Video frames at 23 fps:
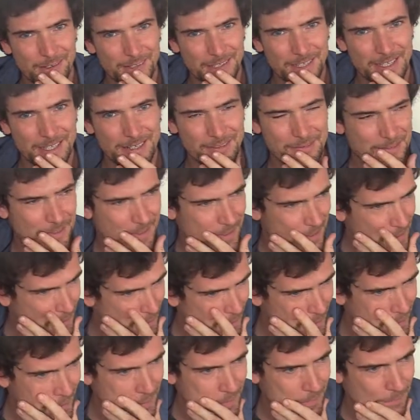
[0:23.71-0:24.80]
I think
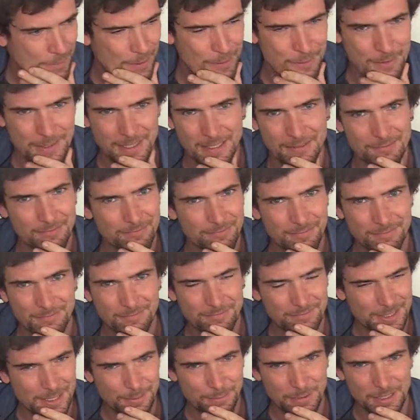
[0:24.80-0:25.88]
he wrote it
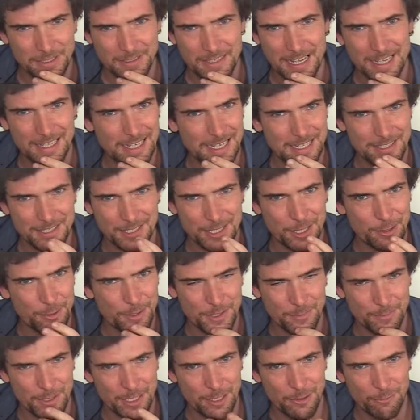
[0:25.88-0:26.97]
a couple of decades ago or
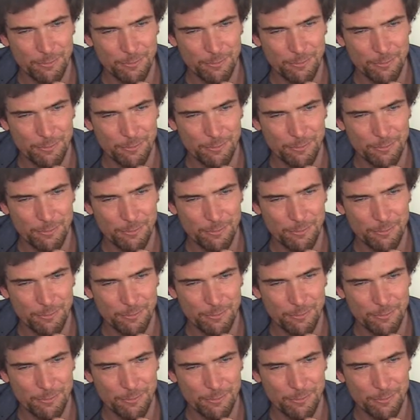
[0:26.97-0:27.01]
something.